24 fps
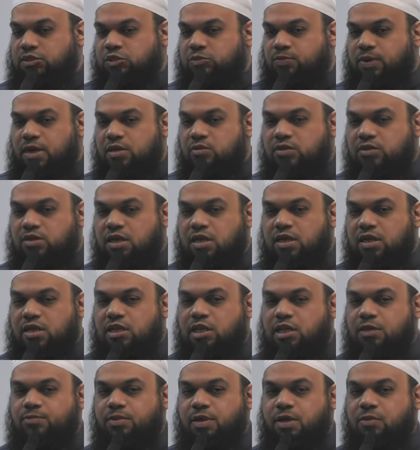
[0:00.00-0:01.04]
subhanahu wa ta'ala
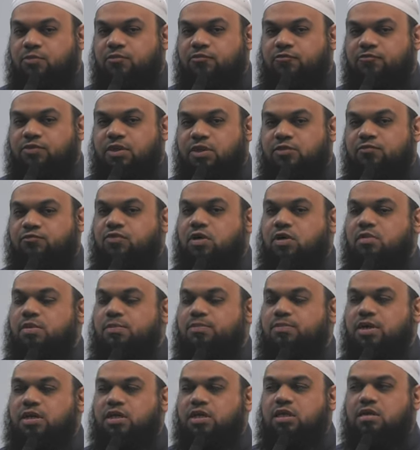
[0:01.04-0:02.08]
keep our feet firm
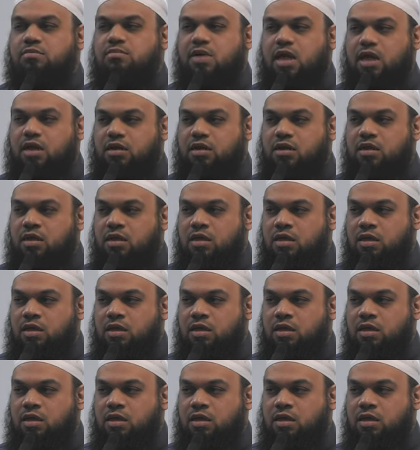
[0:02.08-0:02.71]
upon iman.